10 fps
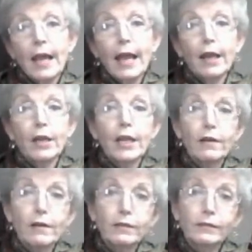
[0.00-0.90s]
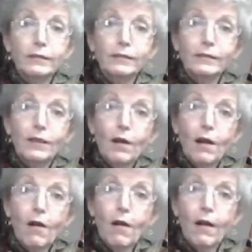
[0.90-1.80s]
And here's
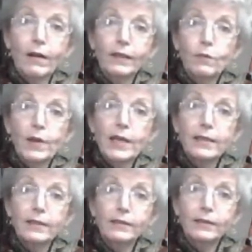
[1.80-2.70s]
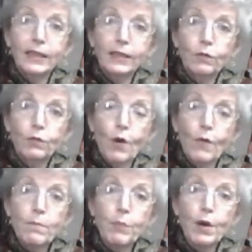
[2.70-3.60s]
our little, we need little
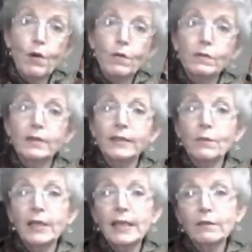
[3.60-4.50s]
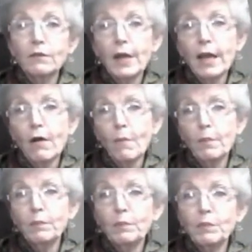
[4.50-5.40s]
growing bones, and we need a little
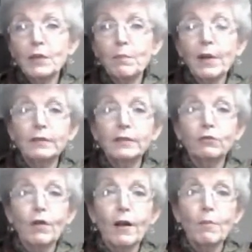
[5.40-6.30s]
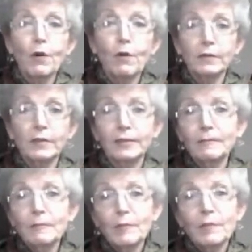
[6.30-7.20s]
help to build strong bones.
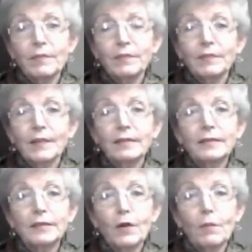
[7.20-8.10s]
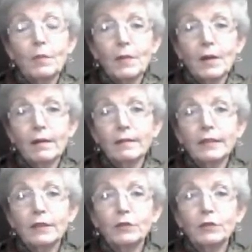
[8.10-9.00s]
So
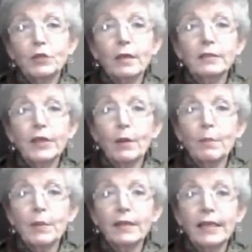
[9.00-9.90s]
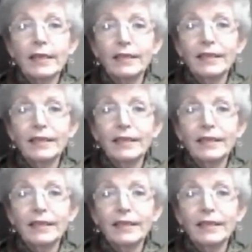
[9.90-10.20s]
little dogs are helping the kid.